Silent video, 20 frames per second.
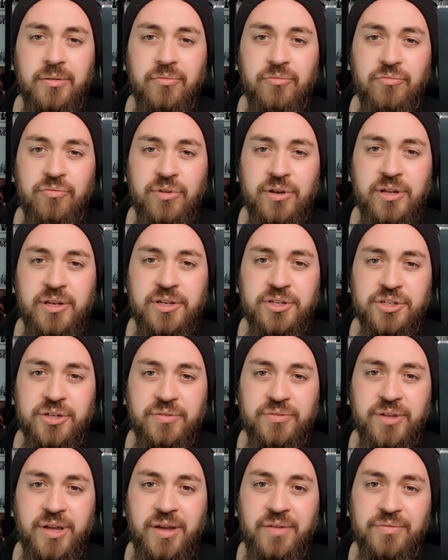really
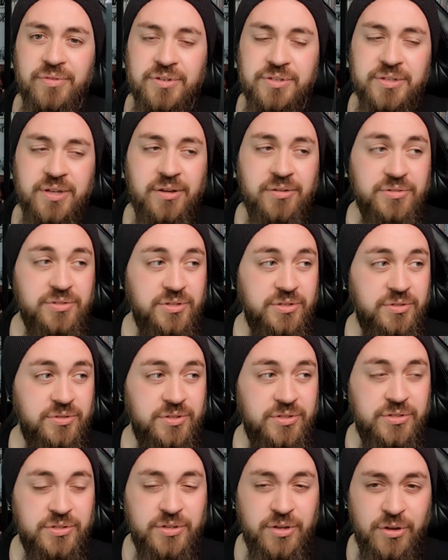chuffed to have this now, because it's
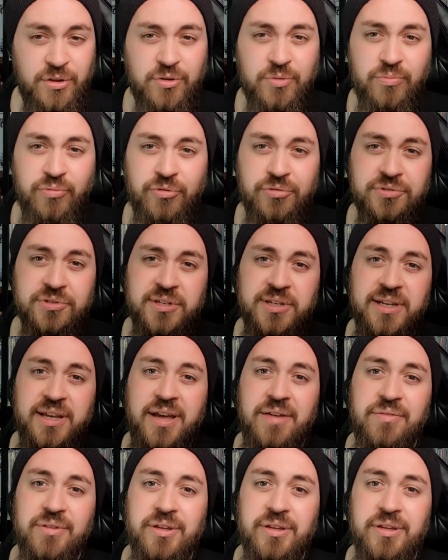so brutally
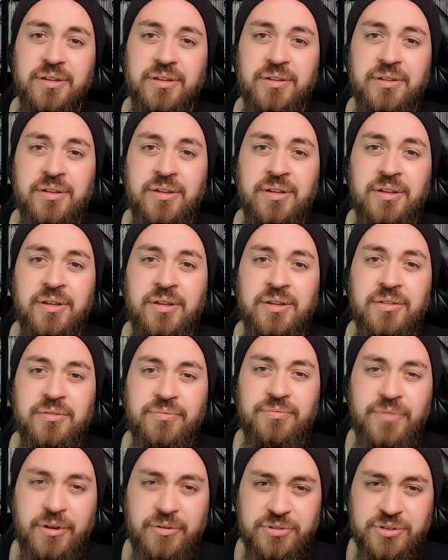heavy,
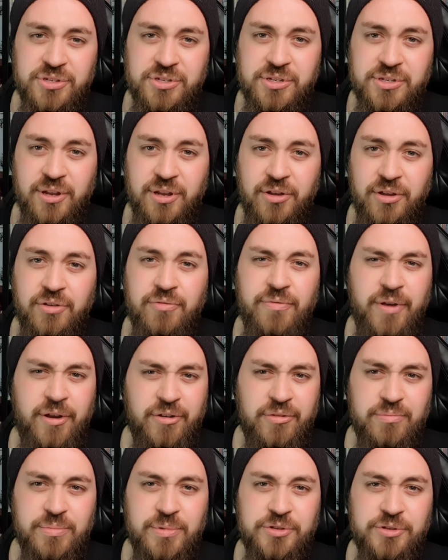very slow,
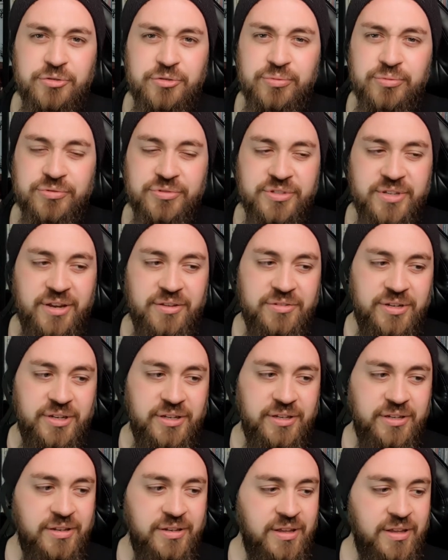very miserable
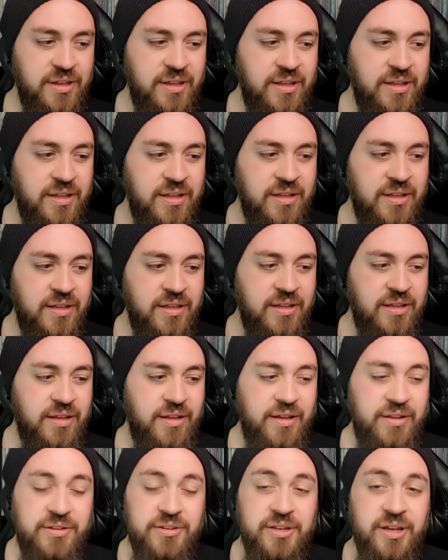sounding.
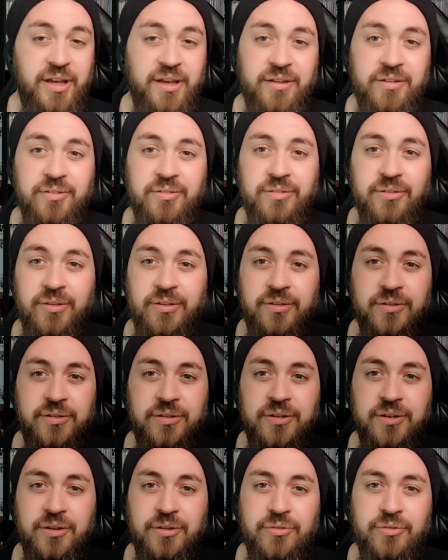And yeah,
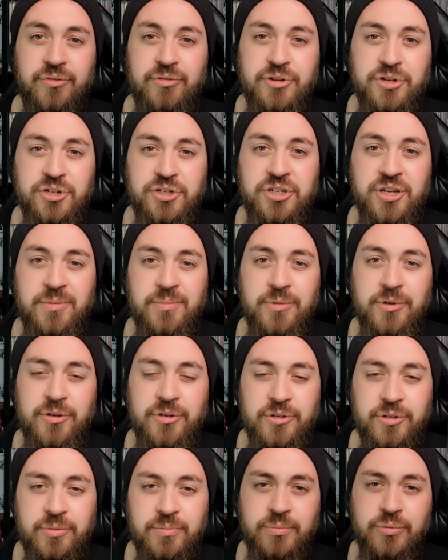you know, if you're in a shit
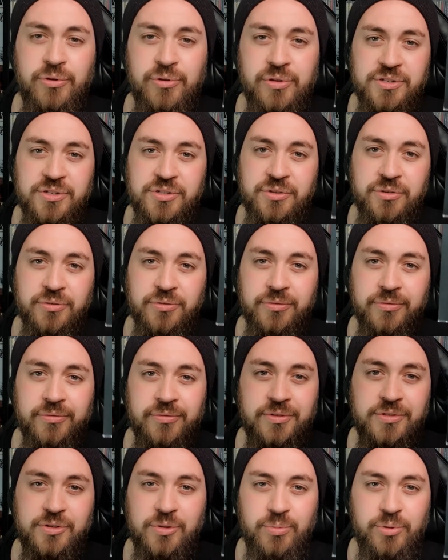mood, put on,
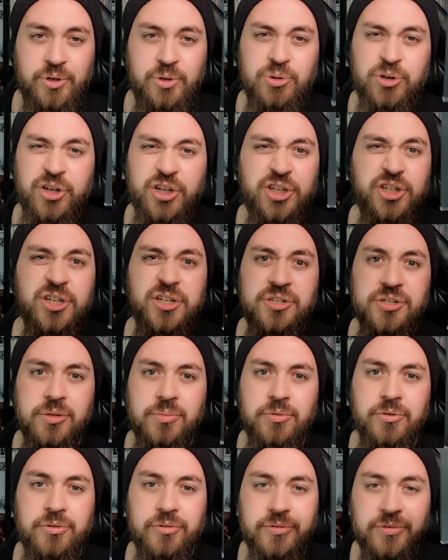because it'll put you in a shitter
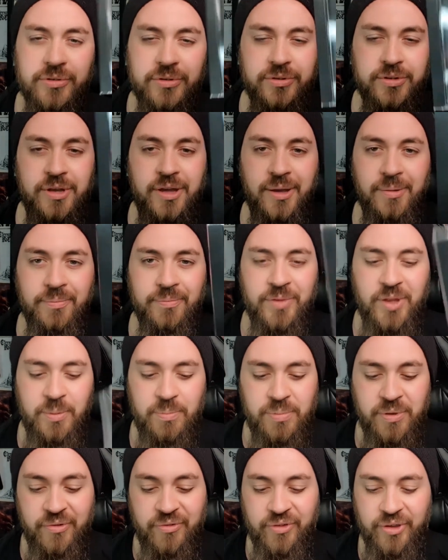mood. So yeah,
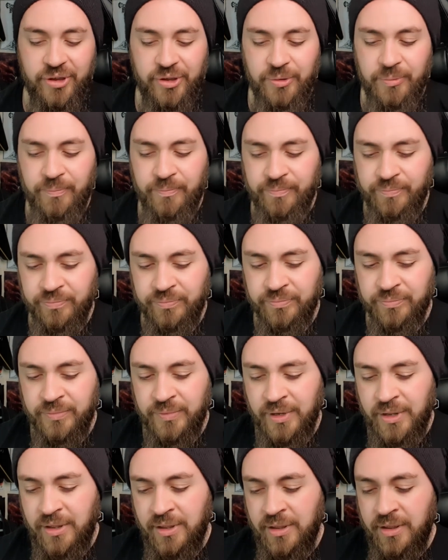Abythic.
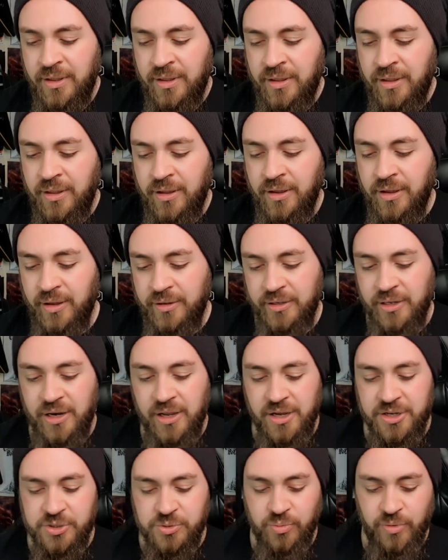And the
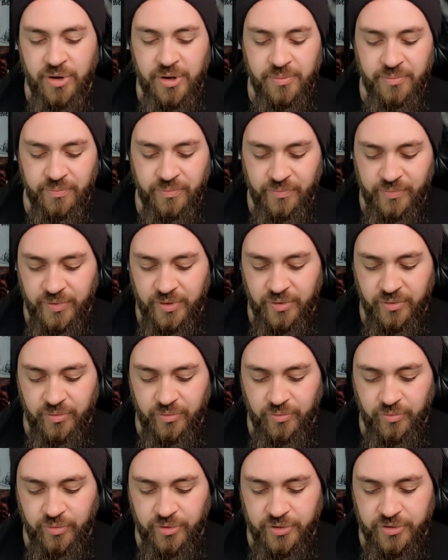last one
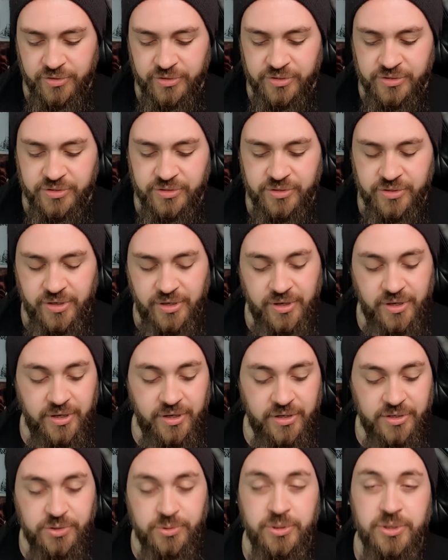was
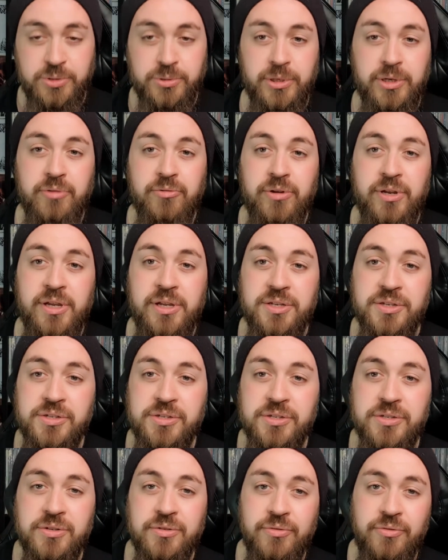a 2020
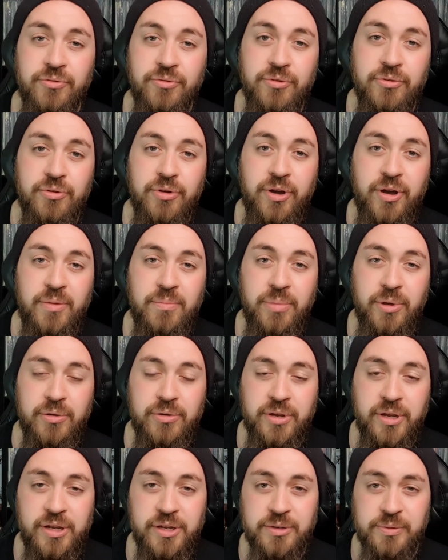release through Iron
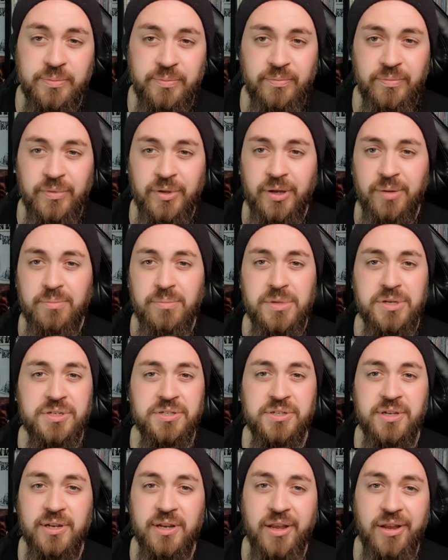Bonehead. I
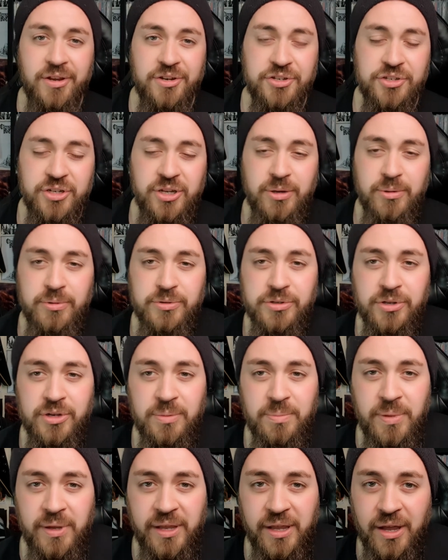missed it last year. I was going
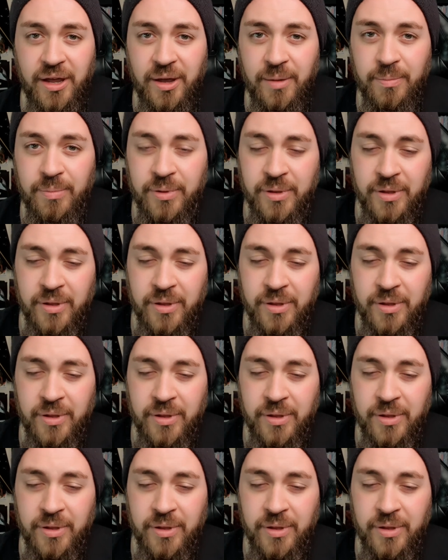to pick it up,